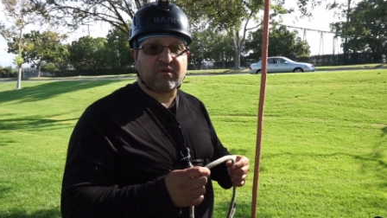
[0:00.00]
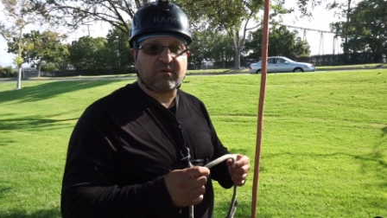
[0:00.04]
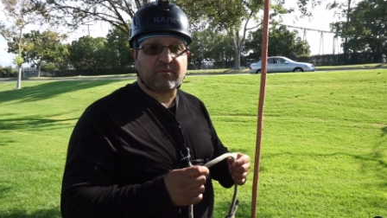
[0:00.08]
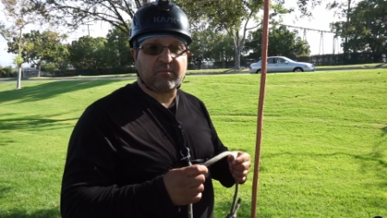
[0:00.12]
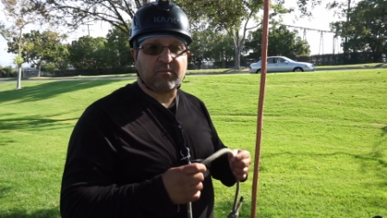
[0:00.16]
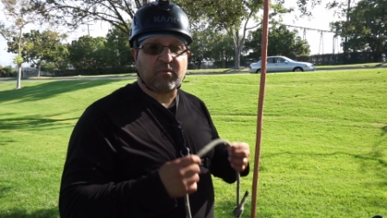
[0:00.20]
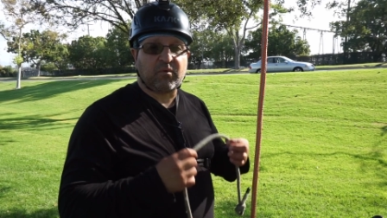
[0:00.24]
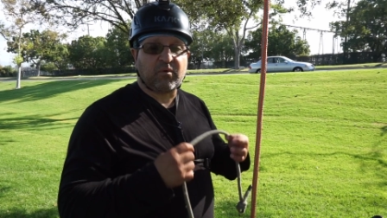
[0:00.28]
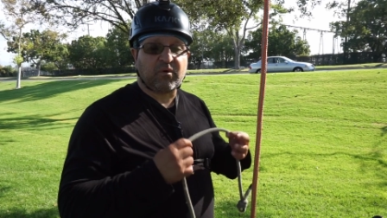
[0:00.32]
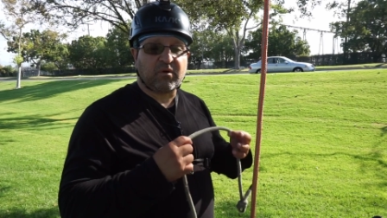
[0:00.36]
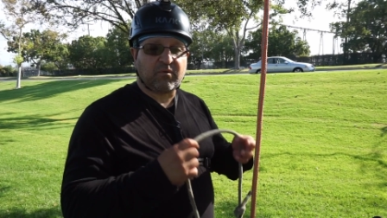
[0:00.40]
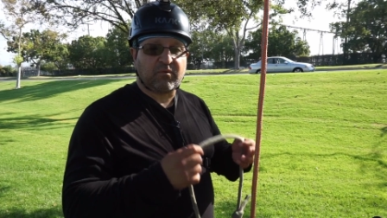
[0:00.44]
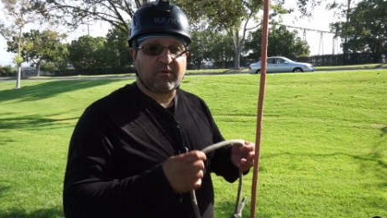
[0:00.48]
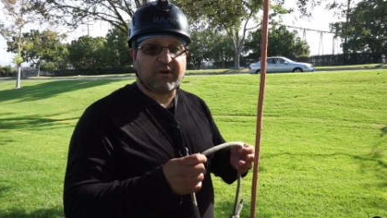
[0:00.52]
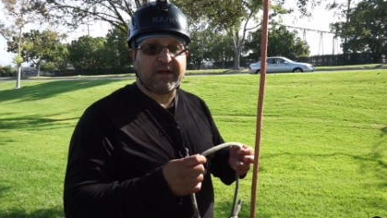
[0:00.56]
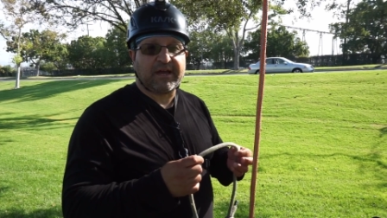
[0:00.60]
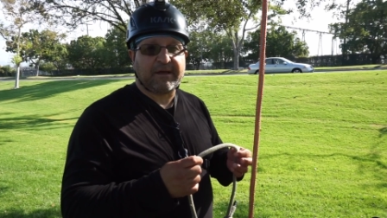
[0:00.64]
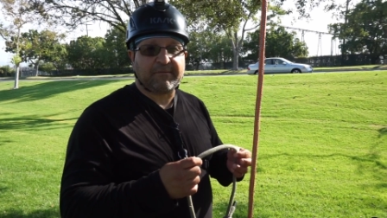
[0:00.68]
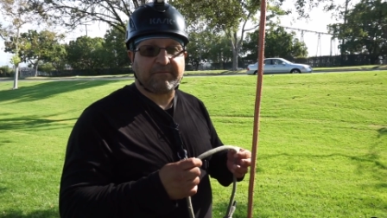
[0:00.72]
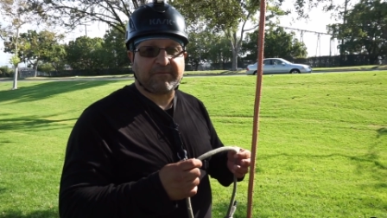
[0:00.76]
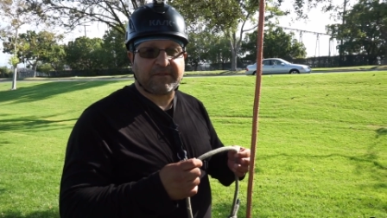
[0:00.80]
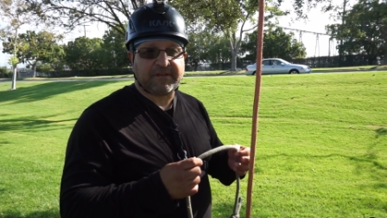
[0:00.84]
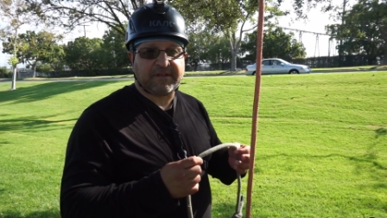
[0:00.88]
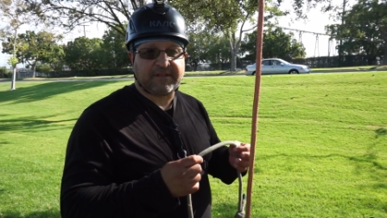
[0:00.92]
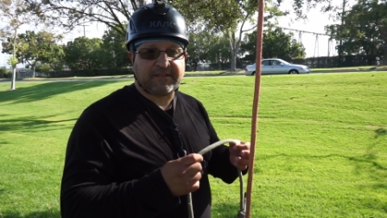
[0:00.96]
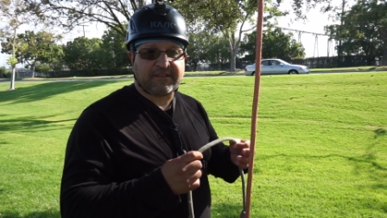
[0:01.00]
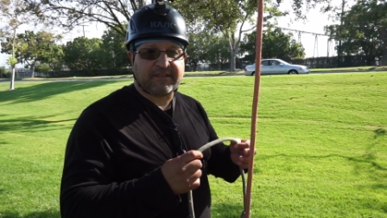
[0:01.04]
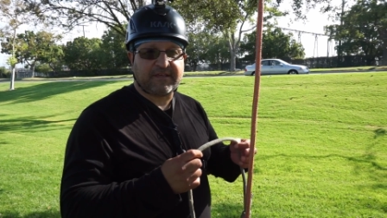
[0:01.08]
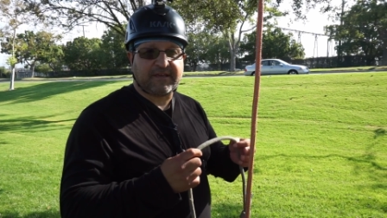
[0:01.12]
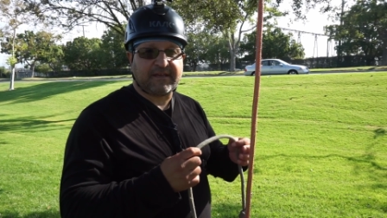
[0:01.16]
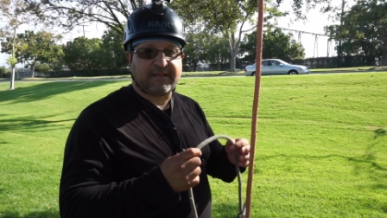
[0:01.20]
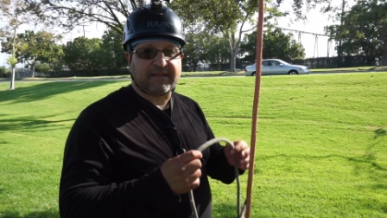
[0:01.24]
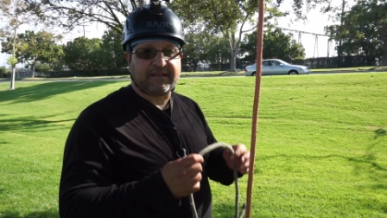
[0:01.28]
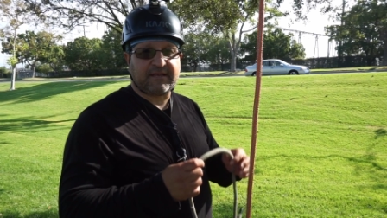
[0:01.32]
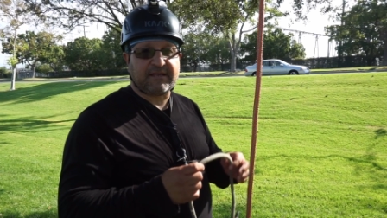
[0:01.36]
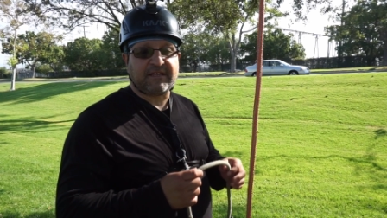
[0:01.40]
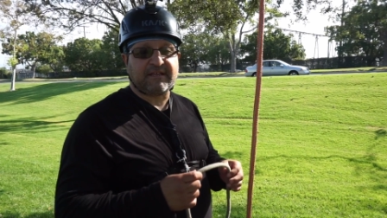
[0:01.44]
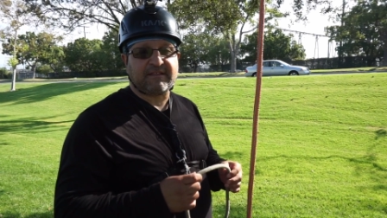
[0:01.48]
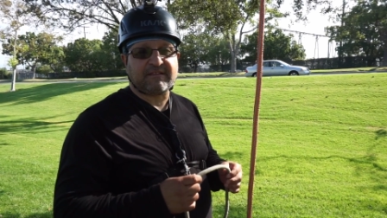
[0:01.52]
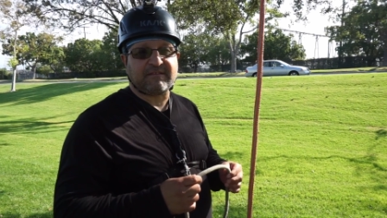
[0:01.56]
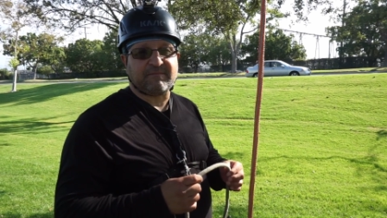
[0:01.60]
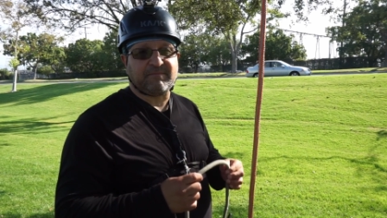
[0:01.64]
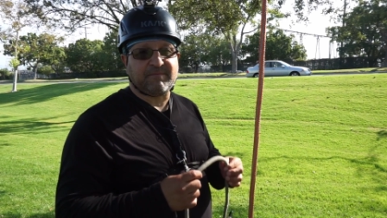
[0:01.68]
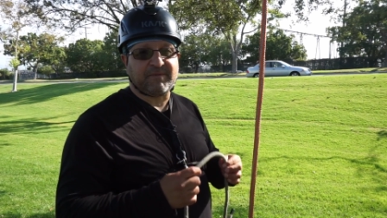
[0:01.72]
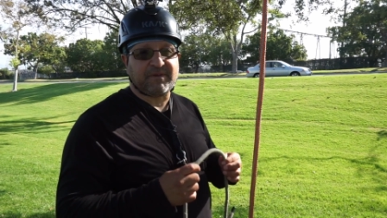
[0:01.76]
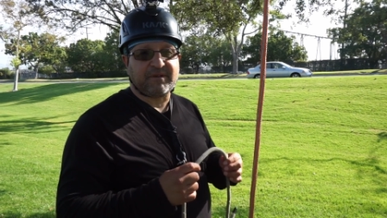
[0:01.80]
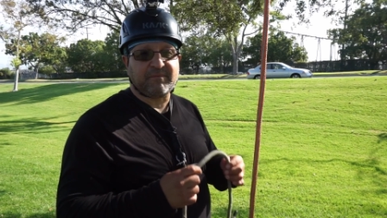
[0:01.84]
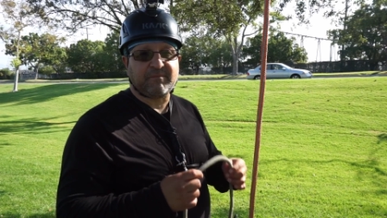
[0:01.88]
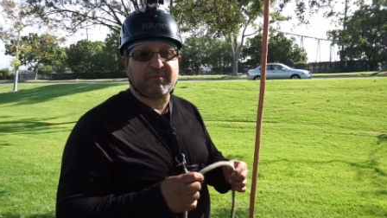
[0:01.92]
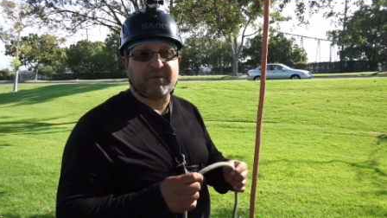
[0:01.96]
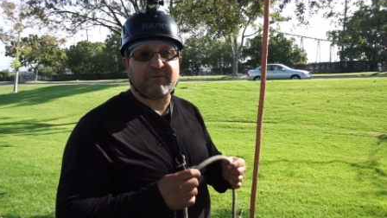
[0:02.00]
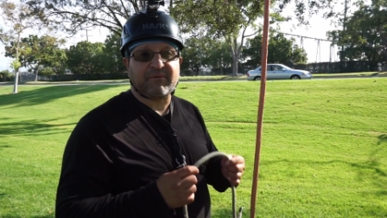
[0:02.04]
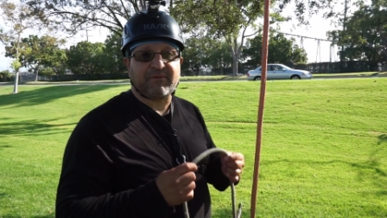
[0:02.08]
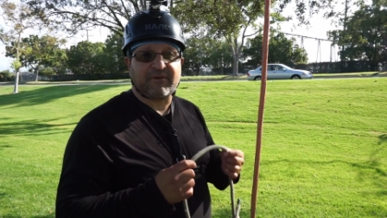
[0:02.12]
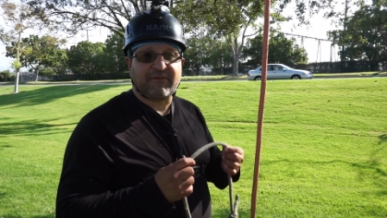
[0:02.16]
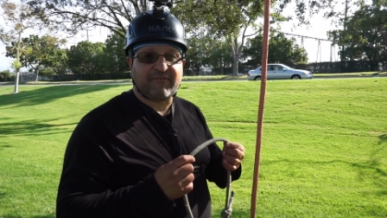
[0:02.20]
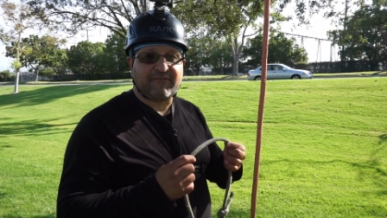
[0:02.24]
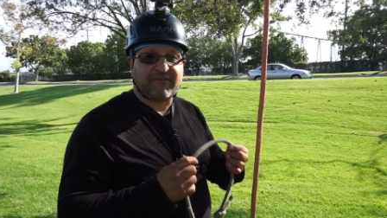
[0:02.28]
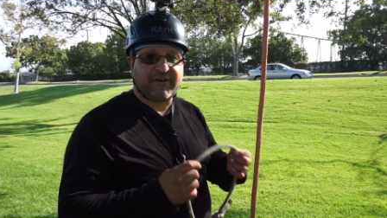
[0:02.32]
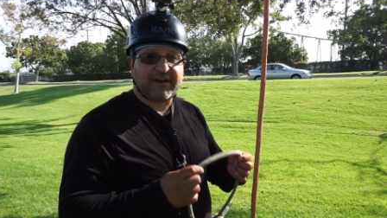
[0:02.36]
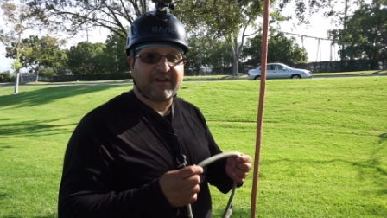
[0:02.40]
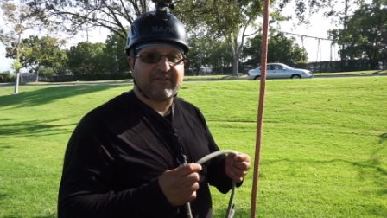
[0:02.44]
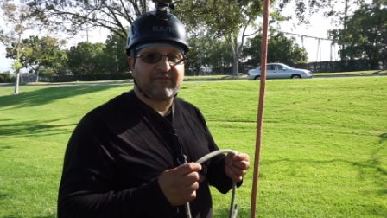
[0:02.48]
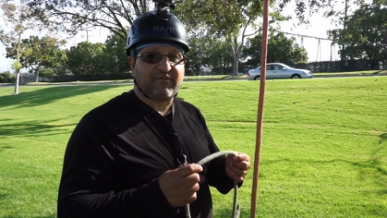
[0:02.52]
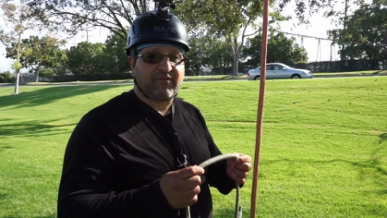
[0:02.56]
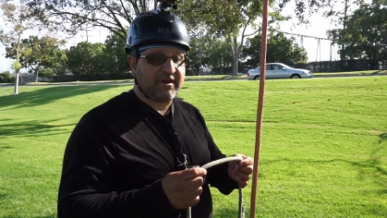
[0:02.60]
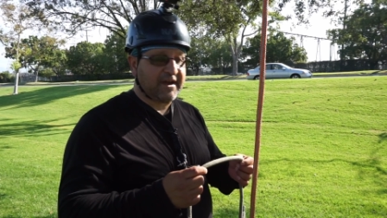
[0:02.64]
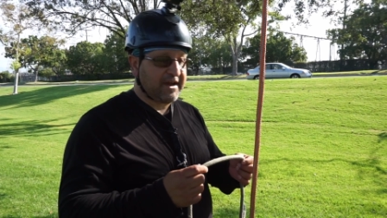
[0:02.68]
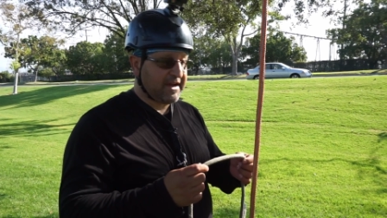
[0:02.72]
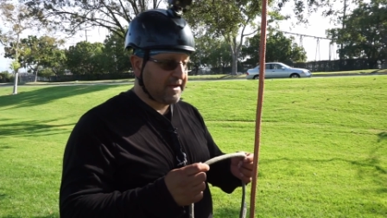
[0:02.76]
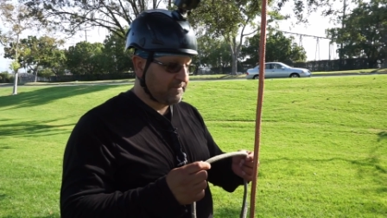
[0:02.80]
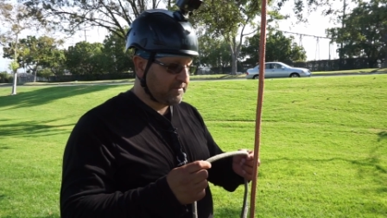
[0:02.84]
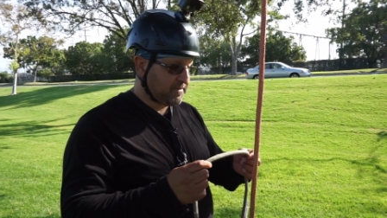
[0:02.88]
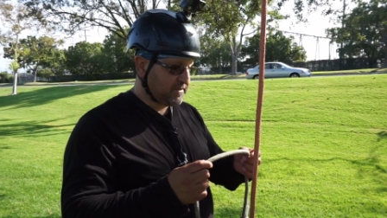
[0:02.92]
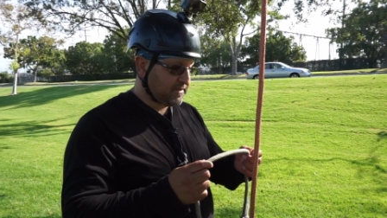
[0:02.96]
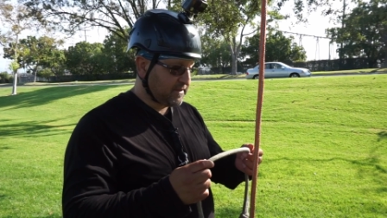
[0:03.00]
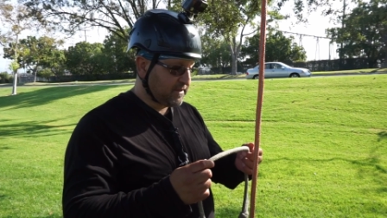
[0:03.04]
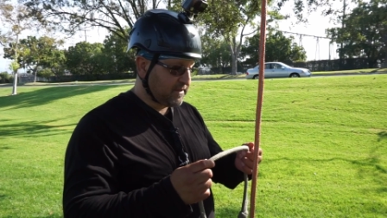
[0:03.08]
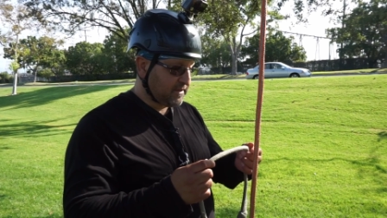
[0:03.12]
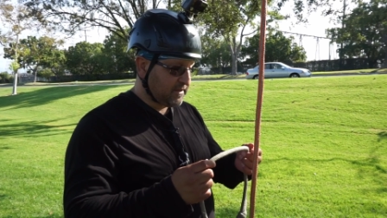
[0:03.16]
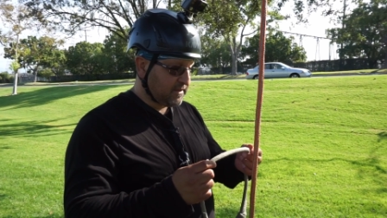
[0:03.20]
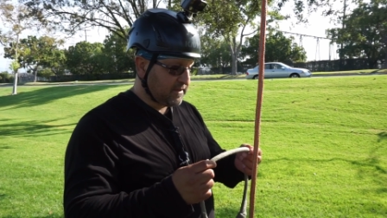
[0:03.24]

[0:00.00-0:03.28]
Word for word: more wraps, and I'd say at least a minimum of five wraps.